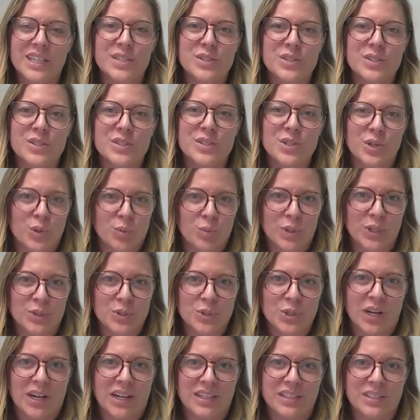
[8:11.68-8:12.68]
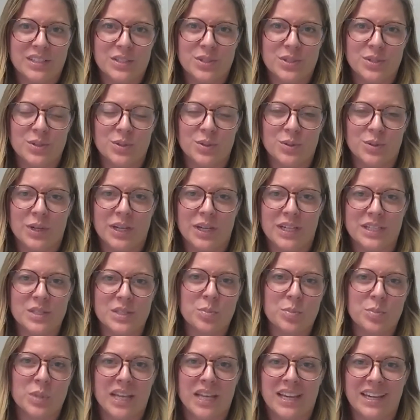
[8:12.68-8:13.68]
easier when you're trying to
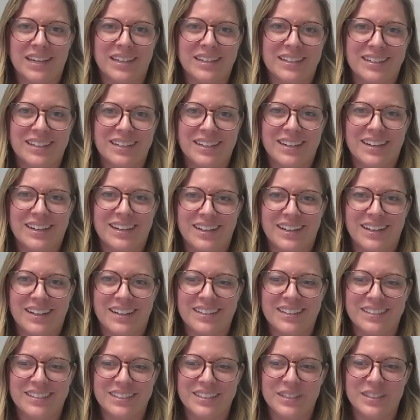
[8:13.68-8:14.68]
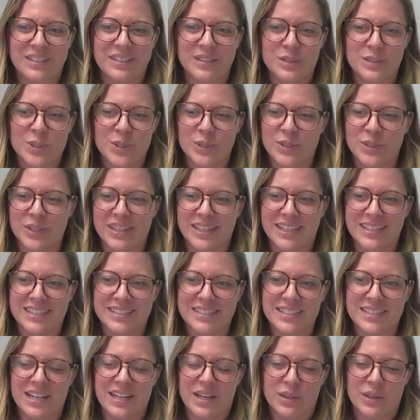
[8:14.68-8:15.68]
explain certain
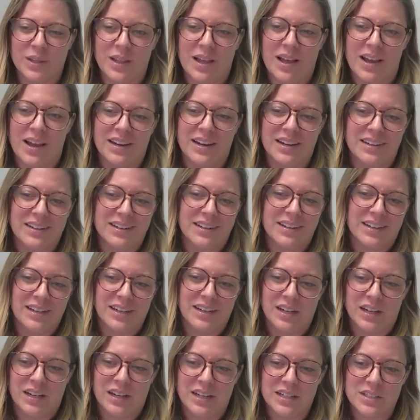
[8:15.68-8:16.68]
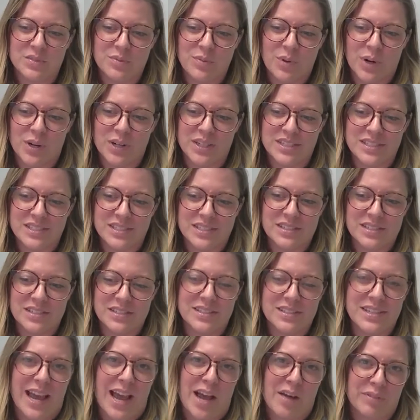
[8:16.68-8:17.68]
things down the line, as far as
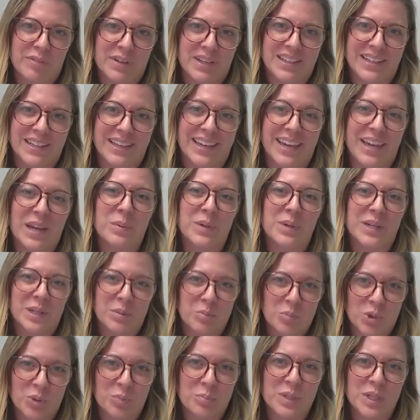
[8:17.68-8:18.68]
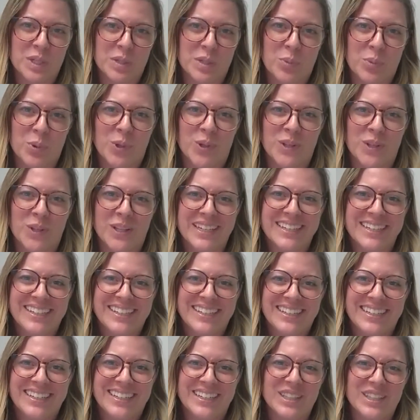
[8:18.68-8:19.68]
staffing, like, hey, we need more people,
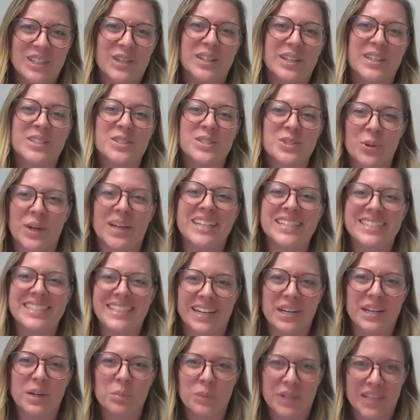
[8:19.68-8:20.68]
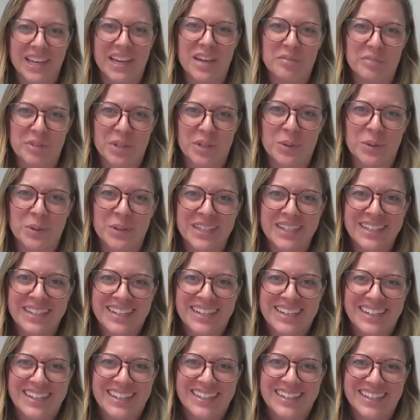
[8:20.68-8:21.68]
look at this great data we gave you,
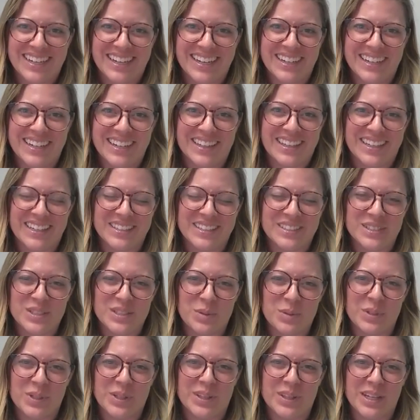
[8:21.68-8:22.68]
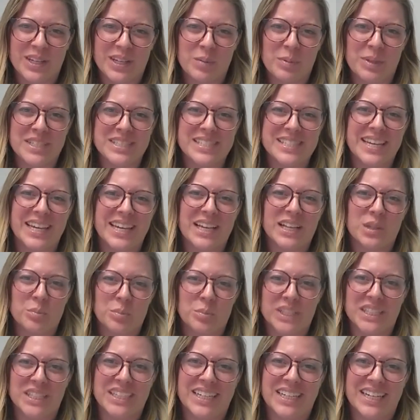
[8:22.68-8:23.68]
kind of thing. So when you think about
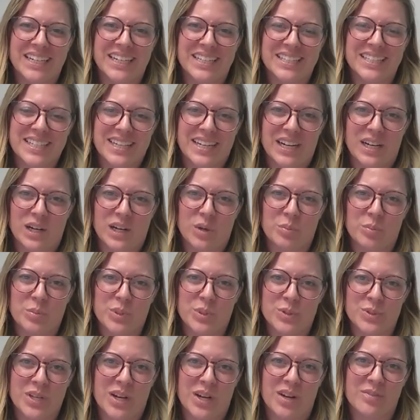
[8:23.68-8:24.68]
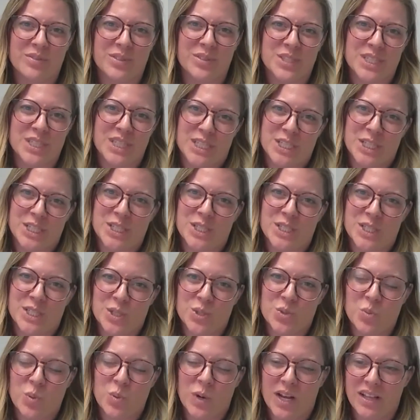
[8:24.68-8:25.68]
scalability, it's going to help those conversations
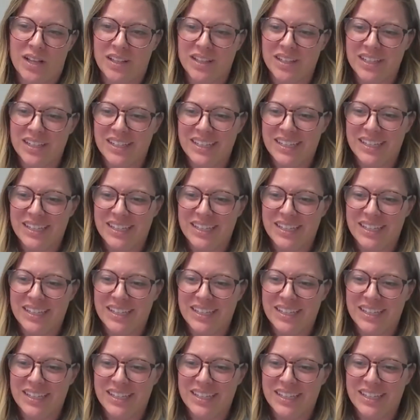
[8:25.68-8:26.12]
as well.